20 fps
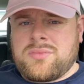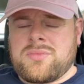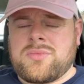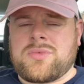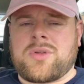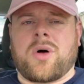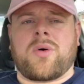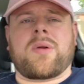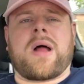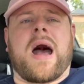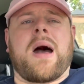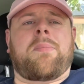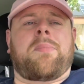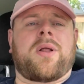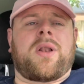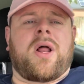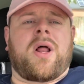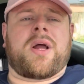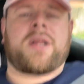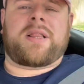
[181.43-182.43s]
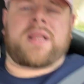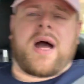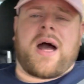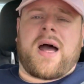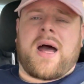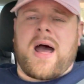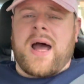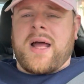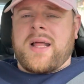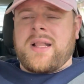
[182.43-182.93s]
happen like
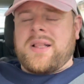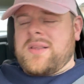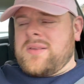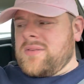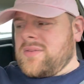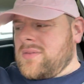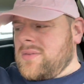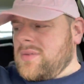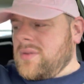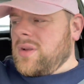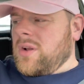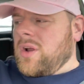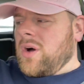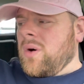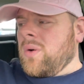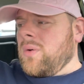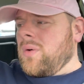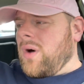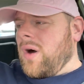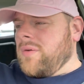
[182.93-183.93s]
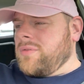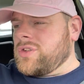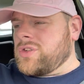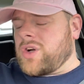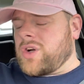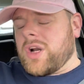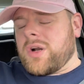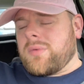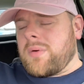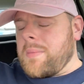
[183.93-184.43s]
that. And you know, I've just
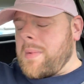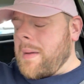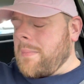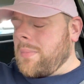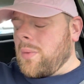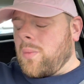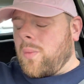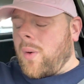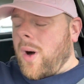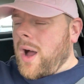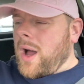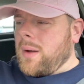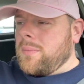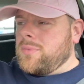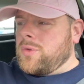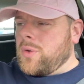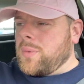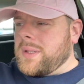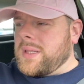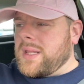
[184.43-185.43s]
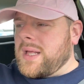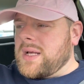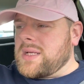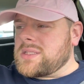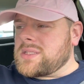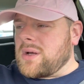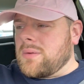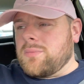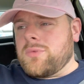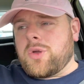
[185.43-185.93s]
got to remember why I'm doing
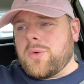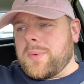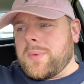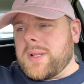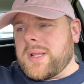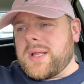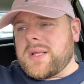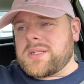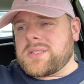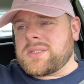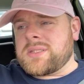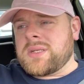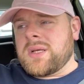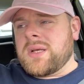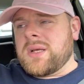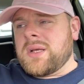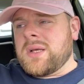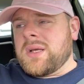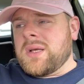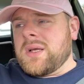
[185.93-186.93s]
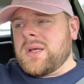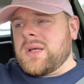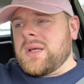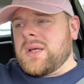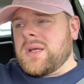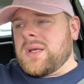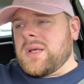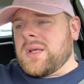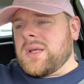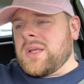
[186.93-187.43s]
this. I'm doing this,
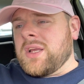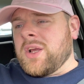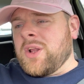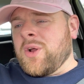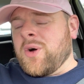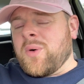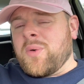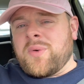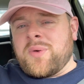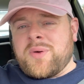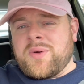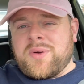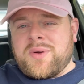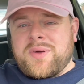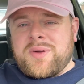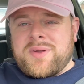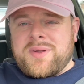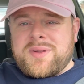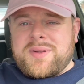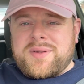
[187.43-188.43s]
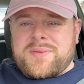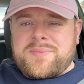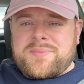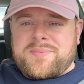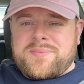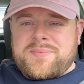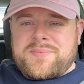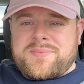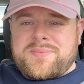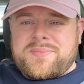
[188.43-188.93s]
you know,
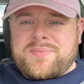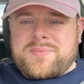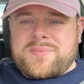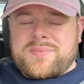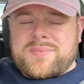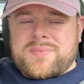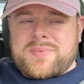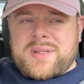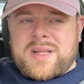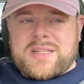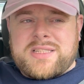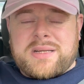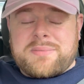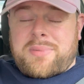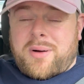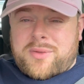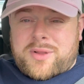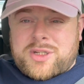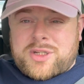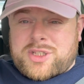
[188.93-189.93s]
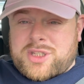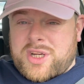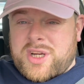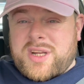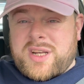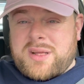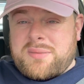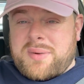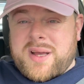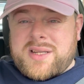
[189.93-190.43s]
it's about the
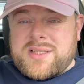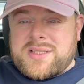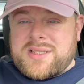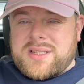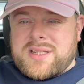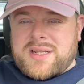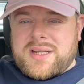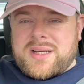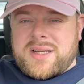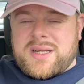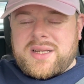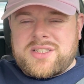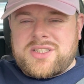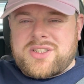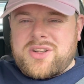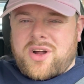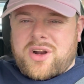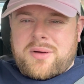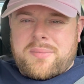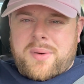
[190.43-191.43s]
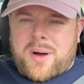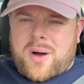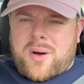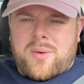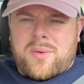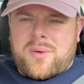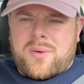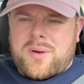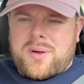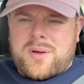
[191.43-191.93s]
journey basically. It's not
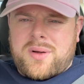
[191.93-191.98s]
about